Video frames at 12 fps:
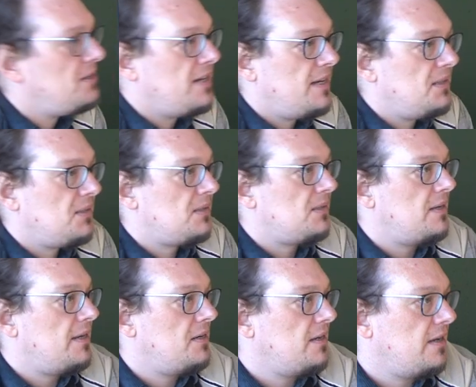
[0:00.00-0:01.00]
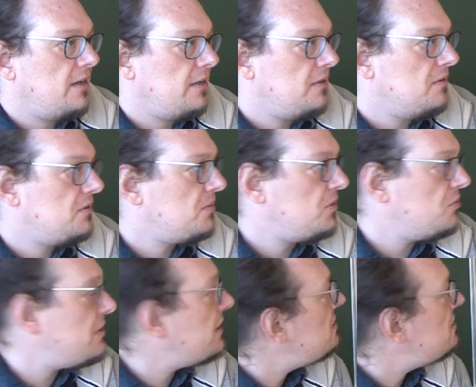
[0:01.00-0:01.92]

tests and, and doing